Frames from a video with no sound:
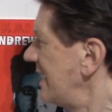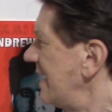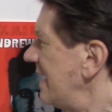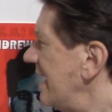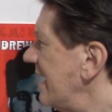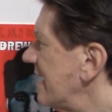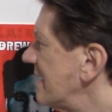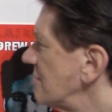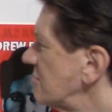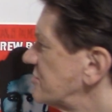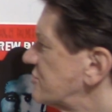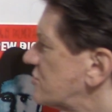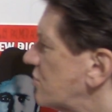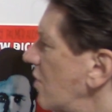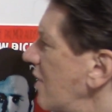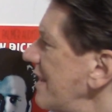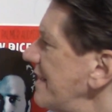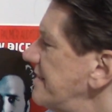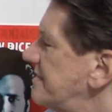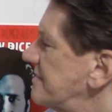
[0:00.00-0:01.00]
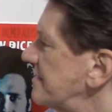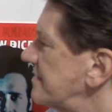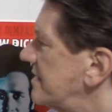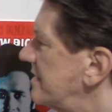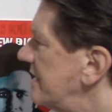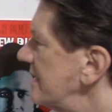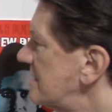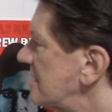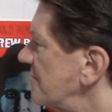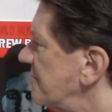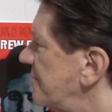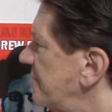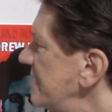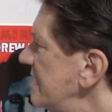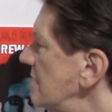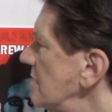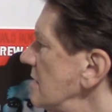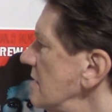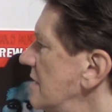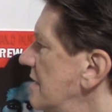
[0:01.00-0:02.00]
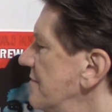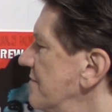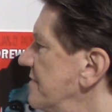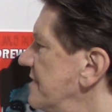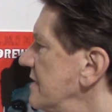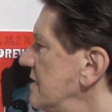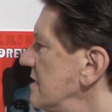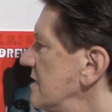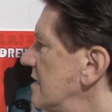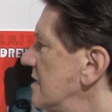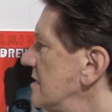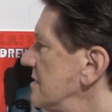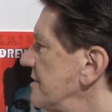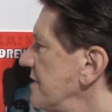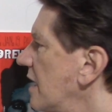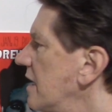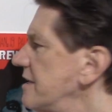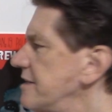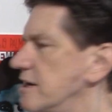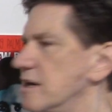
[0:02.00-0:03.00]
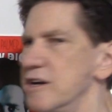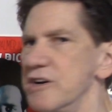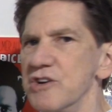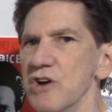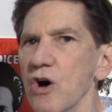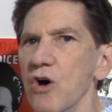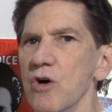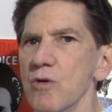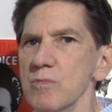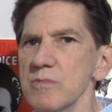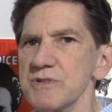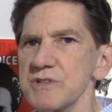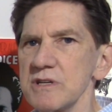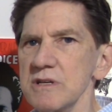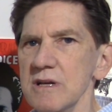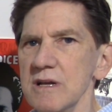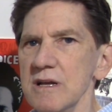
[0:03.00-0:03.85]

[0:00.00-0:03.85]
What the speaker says: And I was trying to get the feel of the onion domes,